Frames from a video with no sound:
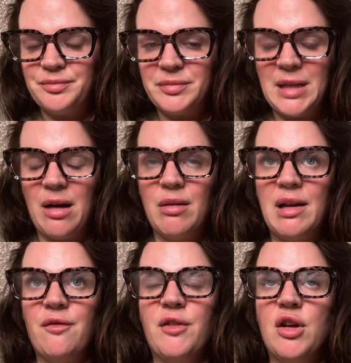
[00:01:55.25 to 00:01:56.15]
Now,
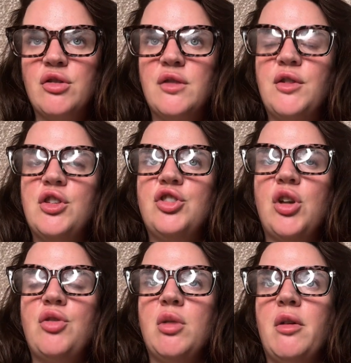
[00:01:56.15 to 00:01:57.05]
for those of you that
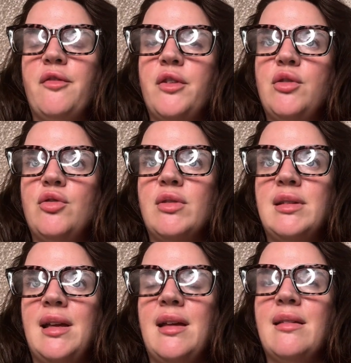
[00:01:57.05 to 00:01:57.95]
don't know what food noise
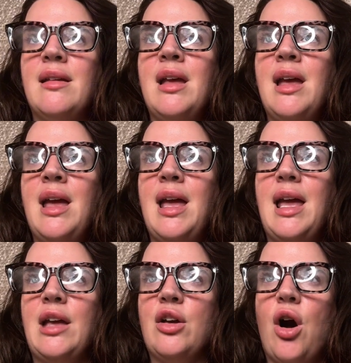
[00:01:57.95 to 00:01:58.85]
is,
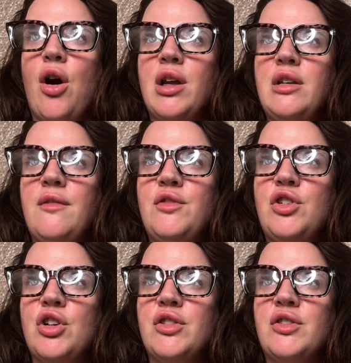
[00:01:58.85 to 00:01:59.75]
it kind of
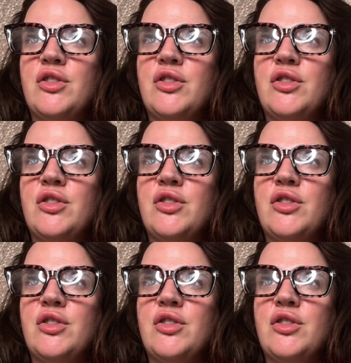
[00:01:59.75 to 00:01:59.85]
just